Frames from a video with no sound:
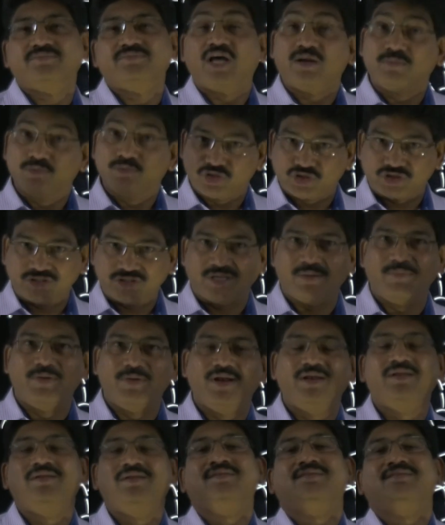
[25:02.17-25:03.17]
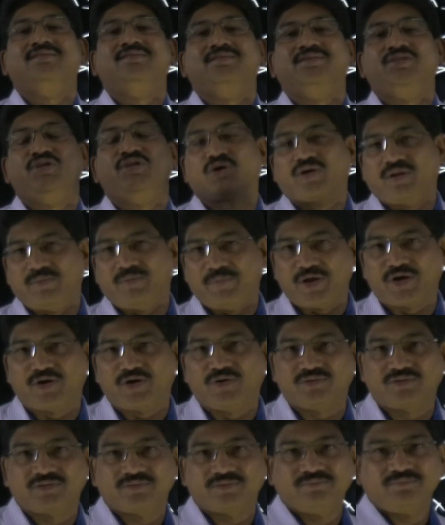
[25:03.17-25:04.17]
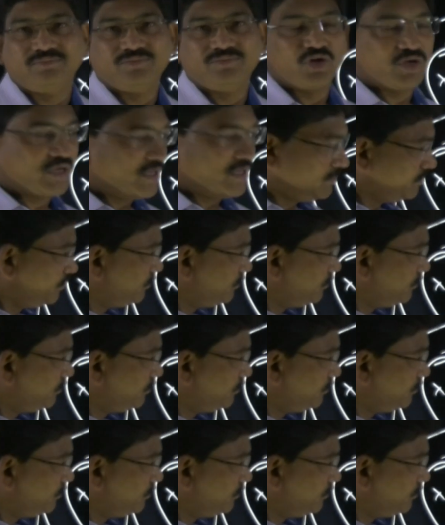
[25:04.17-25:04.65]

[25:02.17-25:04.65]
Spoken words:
almost double, you can make out. Okay?